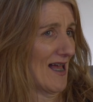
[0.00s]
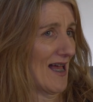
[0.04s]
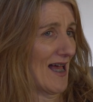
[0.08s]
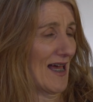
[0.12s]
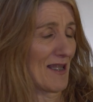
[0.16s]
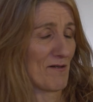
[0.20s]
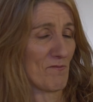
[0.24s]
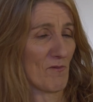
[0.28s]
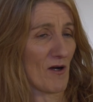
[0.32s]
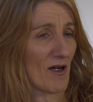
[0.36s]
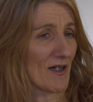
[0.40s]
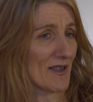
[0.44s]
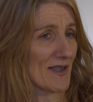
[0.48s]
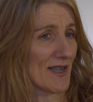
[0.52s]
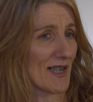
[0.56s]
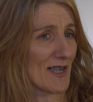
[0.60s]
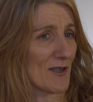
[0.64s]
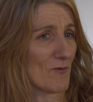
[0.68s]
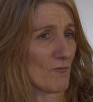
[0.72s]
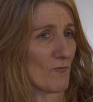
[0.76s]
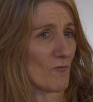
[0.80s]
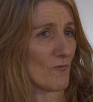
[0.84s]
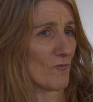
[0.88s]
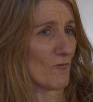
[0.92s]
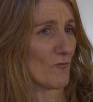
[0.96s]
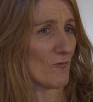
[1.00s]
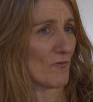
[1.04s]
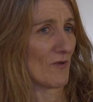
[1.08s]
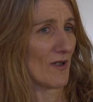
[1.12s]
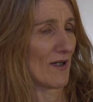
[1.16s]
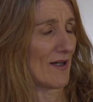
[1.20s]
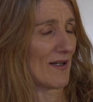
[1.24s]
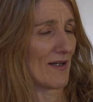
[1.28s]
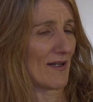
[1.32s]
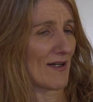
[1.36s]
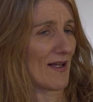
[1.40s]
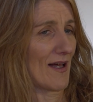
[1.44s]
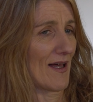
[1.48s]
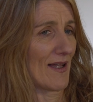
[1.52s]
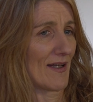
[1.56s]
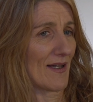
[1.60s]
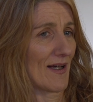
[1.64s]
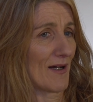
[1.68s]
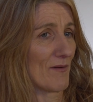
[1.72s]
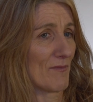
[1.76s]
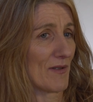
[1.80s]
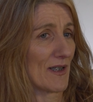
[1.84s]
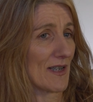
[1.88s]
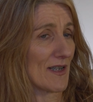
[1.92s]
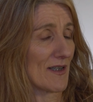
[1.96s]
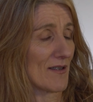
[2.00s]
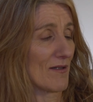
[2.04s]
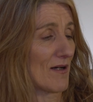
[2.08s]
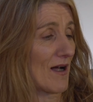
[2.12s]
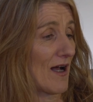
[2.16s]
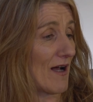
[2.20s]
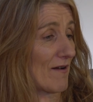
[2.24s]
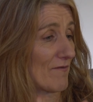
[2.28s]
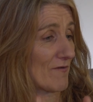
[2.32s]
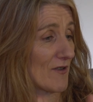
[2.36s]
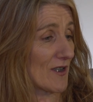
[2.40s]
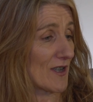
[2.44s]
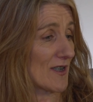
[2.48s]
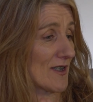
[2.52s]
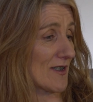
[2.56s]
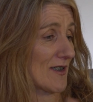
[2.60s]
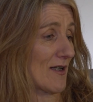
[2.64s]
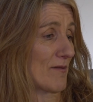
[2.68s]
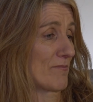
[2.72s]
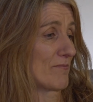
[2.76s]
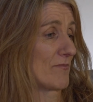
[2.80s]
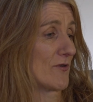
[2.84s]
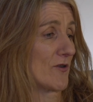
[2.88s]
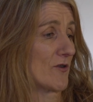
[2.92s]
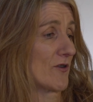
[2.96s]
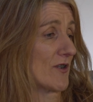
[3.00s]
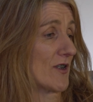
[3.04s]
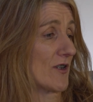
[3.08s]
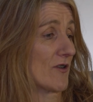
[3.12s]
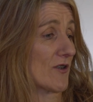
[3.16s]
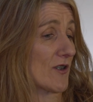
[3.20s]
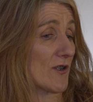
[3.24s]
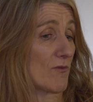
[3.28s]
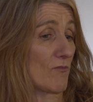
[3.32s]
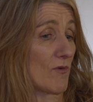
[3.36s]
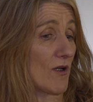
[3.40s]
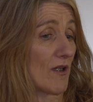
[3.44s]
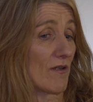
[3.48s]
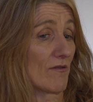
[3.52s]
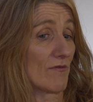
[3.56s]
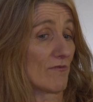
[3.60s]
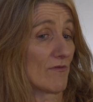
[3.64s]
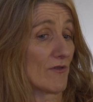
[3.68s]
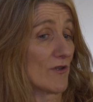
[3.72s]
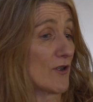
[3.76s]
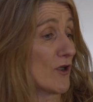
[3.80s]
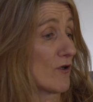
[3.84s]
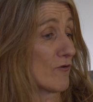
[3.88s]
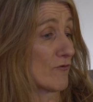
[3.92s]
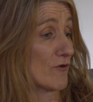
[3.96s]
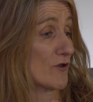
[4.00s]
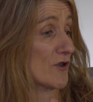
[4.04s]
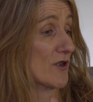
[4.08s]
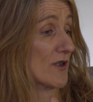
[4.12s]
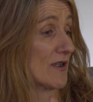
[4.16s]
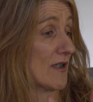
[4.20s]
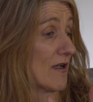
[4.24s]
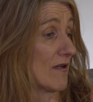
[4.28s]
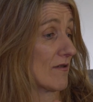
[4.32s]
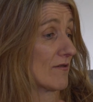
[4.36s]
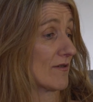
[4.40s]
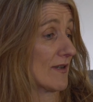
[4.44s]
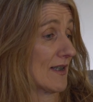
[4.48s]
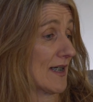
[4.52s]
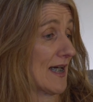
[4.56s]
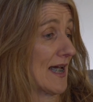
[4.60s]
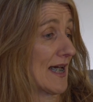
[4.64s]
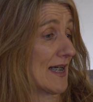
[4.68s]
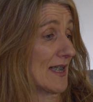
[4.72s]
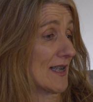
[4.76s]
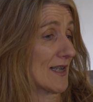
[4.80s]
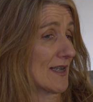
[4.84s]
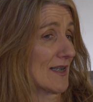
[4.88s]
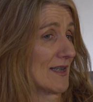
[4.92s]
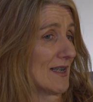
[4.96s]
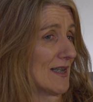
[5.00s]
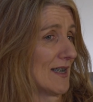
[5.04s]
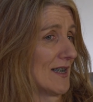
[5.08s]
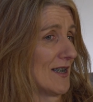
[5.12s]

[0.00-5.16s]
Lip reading: And Mark says, and I went, I've got to stop him doing it. He goes, well, no, just lock the gate.